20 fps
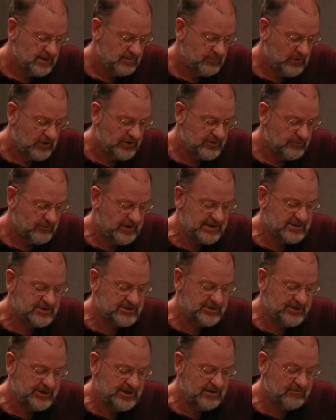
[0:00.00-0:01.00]
by direct
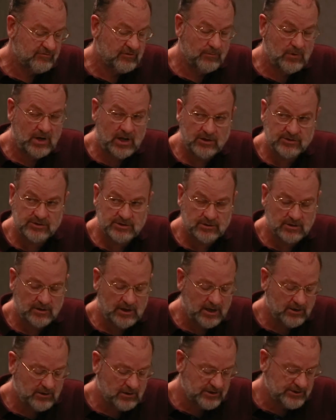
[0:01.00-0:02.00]
seeding from
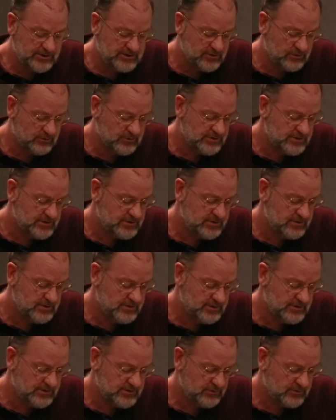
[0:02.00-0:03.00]
locally sourced
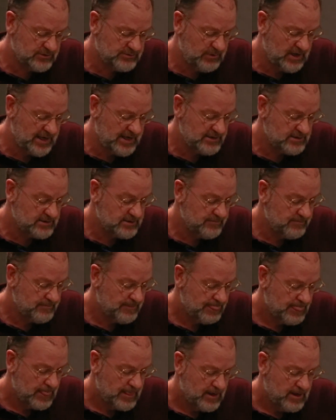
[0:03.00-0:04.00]
plants.
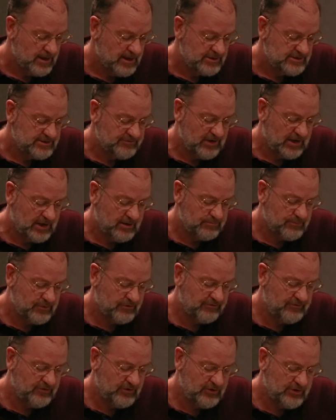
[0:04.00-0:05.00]
Develop
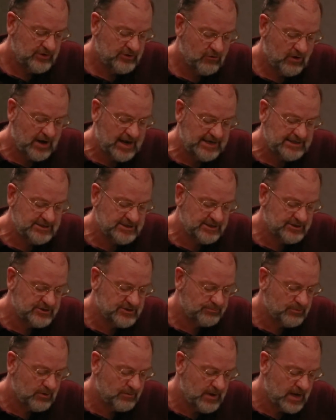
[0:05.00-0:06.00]
preferred grazing to
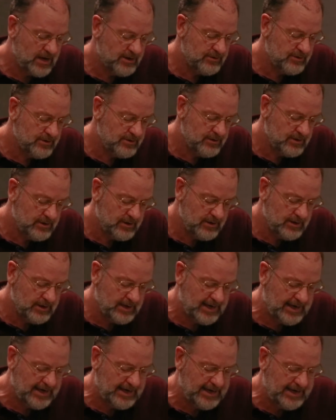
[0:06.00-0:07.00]
promote
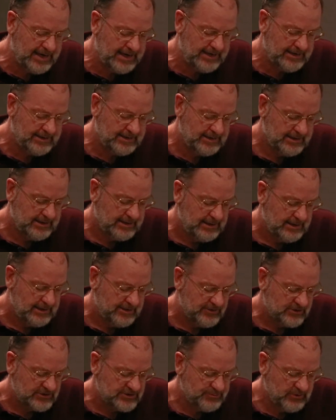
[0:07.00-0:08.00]
the
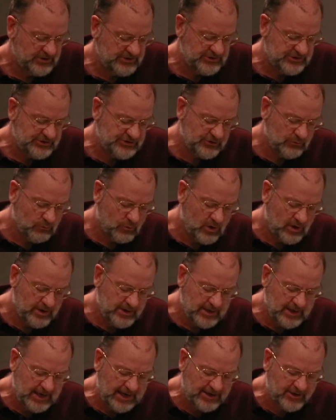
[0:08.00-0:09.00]
species you want
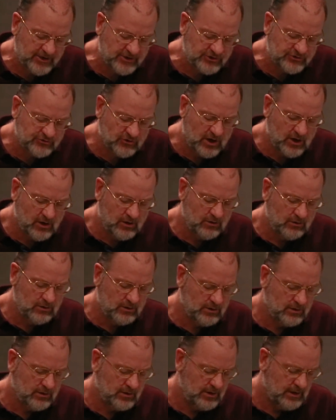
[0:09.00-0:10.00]
and
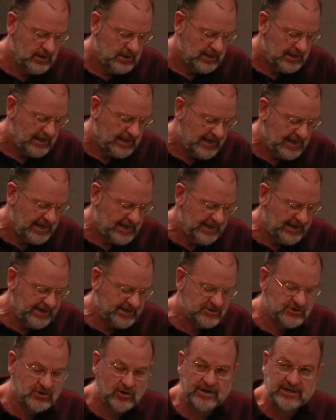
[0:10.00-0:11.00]
control
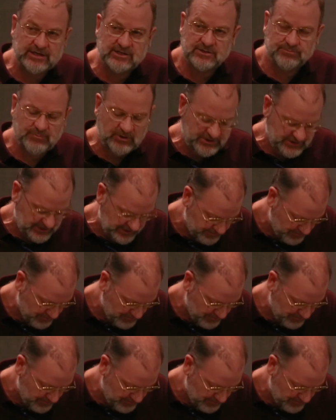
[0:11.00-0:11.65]
exotic species